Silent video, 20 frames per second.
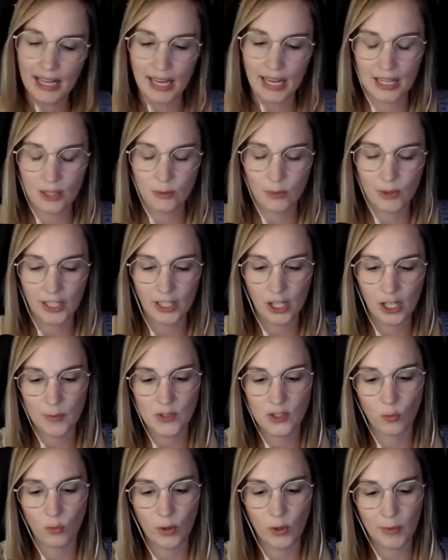And when it comes
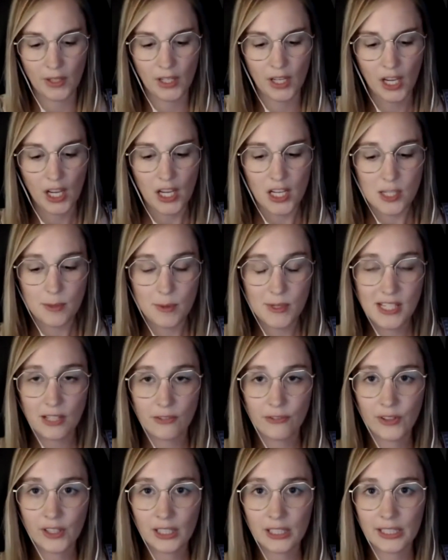to women
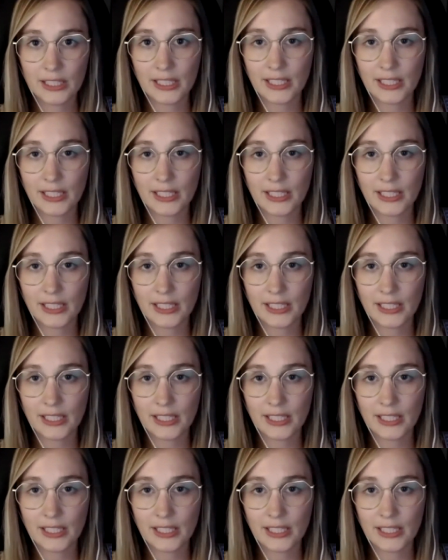specifically,